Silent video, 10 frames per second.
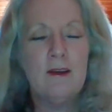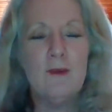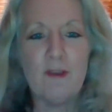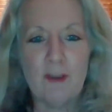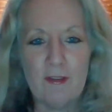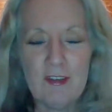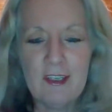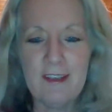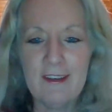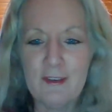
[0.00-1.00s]
which I've
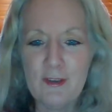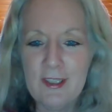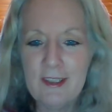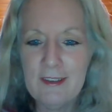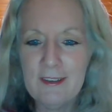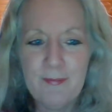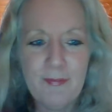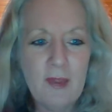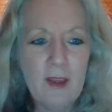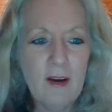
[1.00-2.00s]
seen actually.
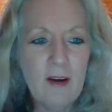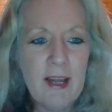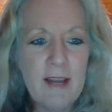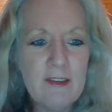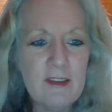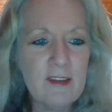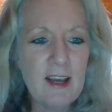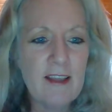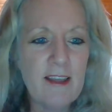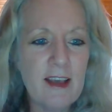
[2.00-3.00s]
I have to
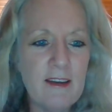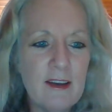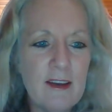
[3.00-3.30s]
say that